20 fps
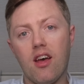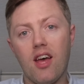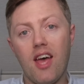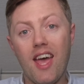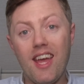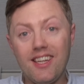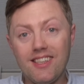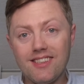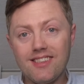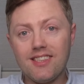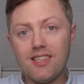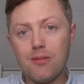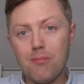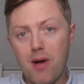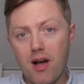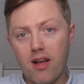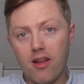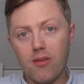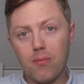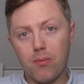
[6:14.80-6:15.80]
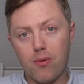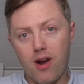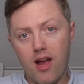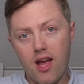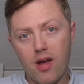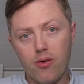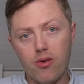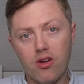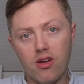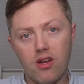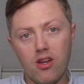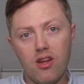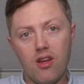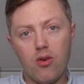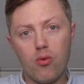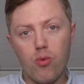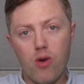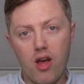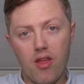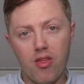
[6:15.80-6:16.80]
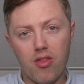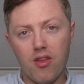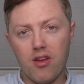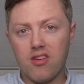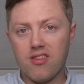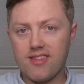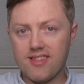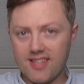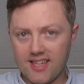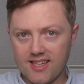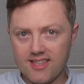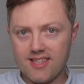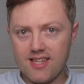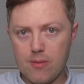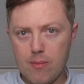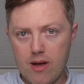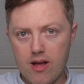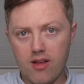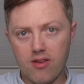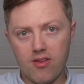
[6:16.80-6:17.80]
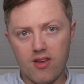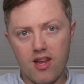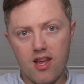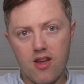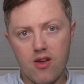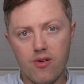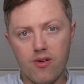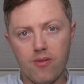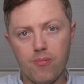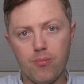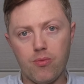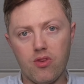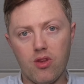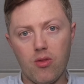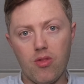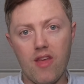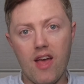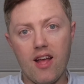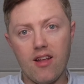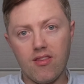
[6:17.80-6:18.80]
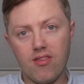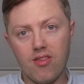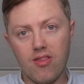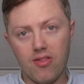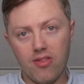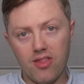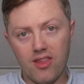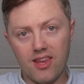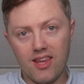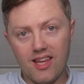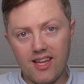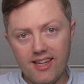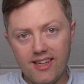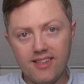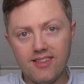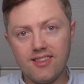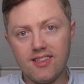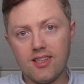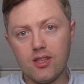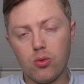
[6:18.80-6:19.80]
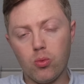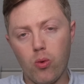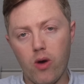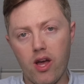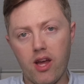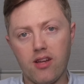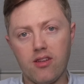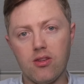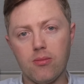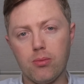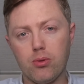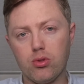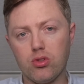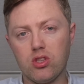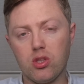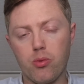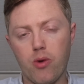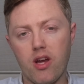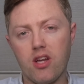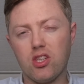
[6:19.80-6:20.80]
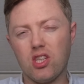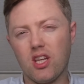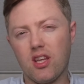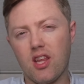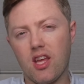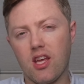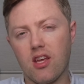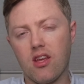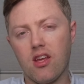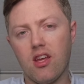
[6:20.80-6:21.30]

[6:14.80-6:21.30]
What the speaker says: 80 miles per hour rather than 60 miles an hour. So that's the easiest way to boost your range, I think.